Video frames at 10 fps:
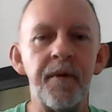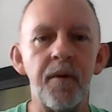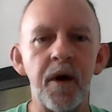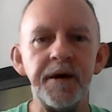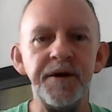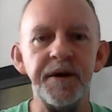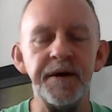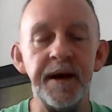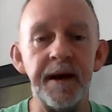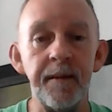
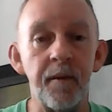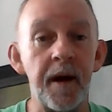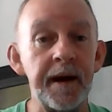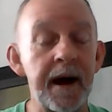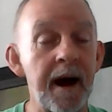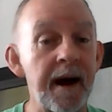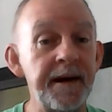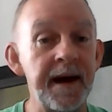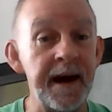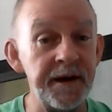what
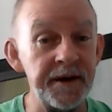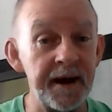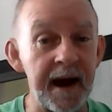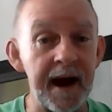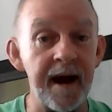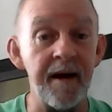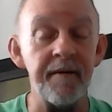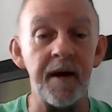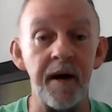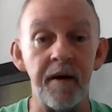God needs you to
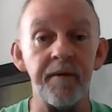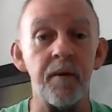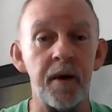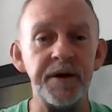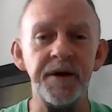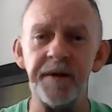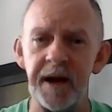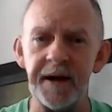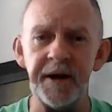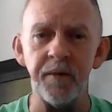have over what you
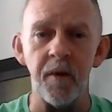think you